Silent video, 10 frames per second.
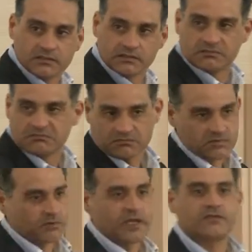um,
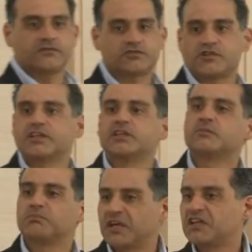some kind of a training,
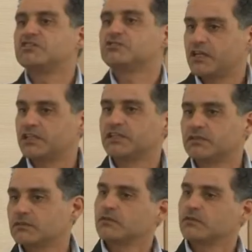paid training.